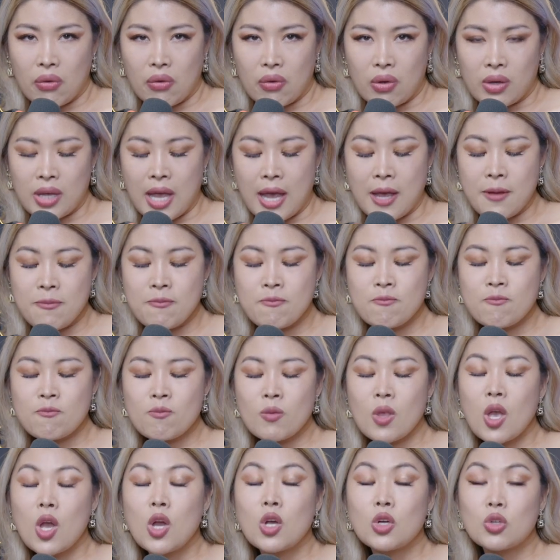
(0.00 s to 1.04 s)
Okay?
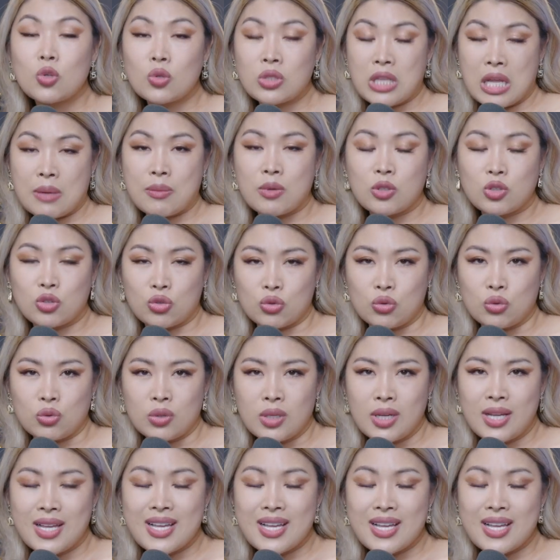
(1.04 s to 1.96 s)
Rule number 2,